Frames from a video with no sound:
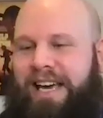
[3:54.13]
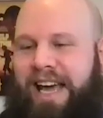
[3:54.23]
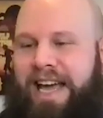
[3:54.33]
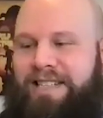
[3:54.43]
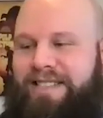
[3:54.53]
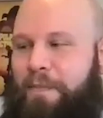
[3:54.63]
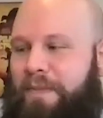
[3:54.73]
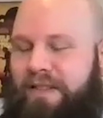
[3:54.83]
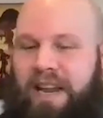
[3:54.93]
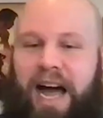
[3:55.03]
And
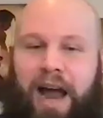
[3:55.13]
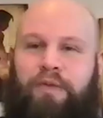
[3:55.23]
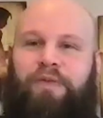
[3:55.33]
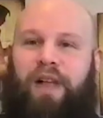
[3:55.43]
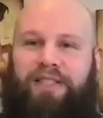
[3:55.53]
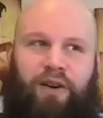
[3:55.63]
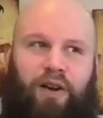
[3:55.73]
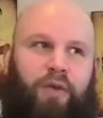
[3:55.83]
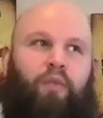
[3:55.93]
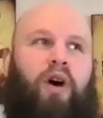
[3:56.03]
something that I reflected
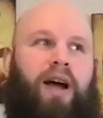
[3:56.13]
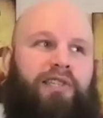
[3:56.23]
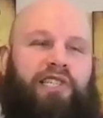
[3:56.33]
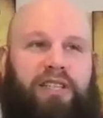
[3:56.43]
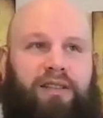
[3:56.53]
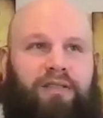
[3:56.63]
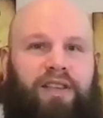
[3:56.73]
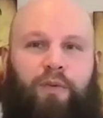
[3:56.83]
on watching the